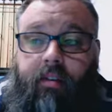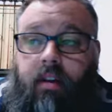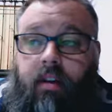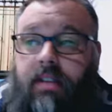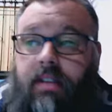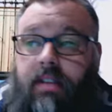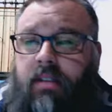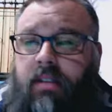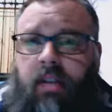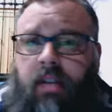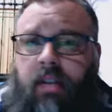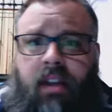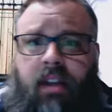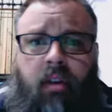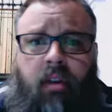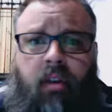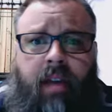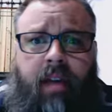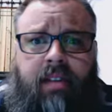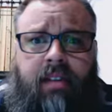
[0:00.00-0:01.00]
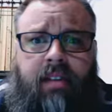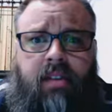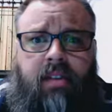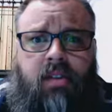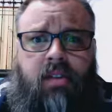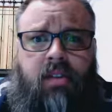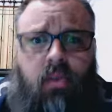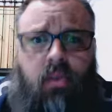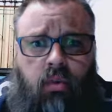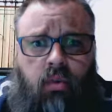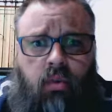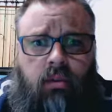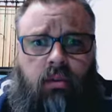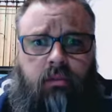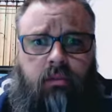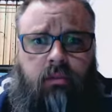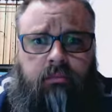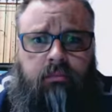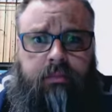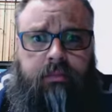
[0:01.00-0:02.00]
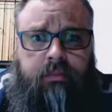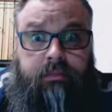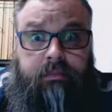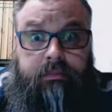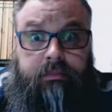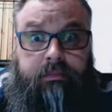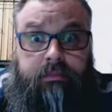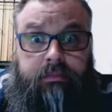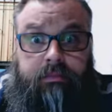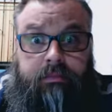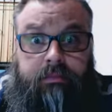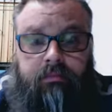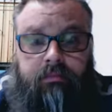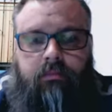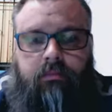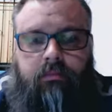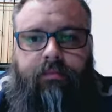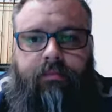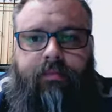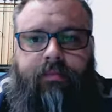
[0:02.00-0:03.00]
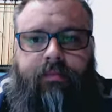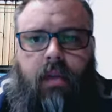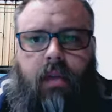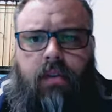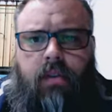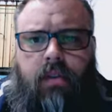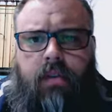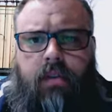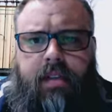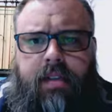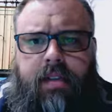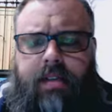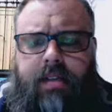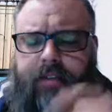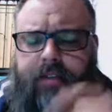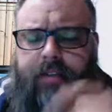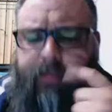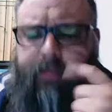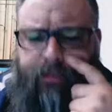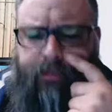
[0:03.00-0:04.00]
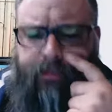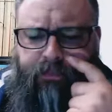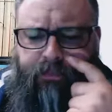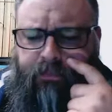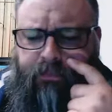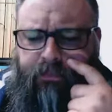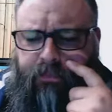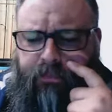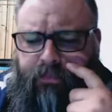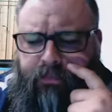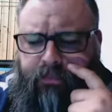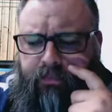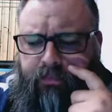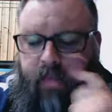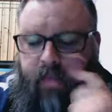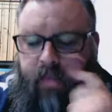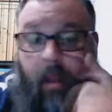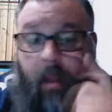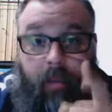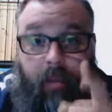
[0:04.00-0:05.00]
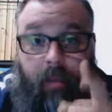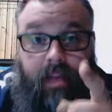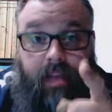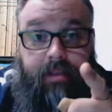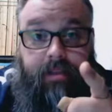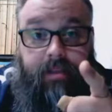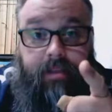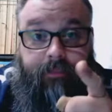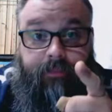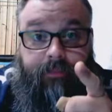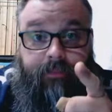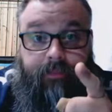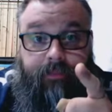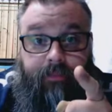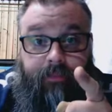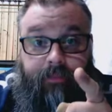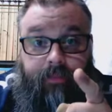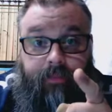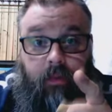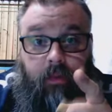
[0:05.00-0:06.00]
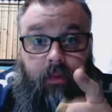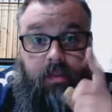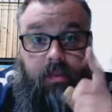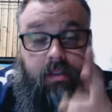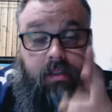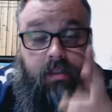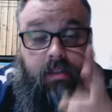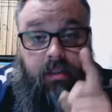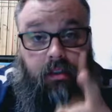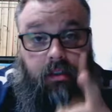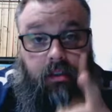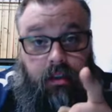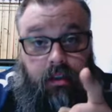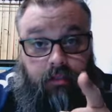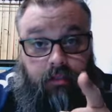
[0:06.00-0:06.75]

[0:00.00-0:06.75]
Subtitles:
we can go back to the school. All sorts of stuff. But we still need to learn.